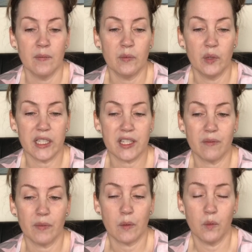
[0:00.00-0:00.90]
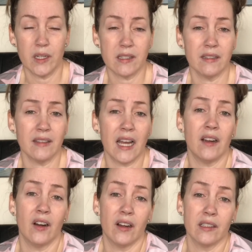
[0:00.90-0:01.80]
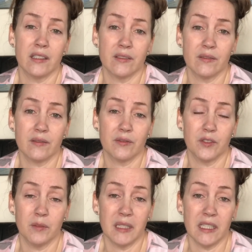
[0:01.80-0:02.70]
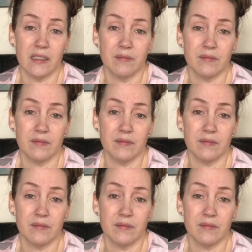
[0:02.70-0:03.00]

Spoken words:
which wasn't that hard for me,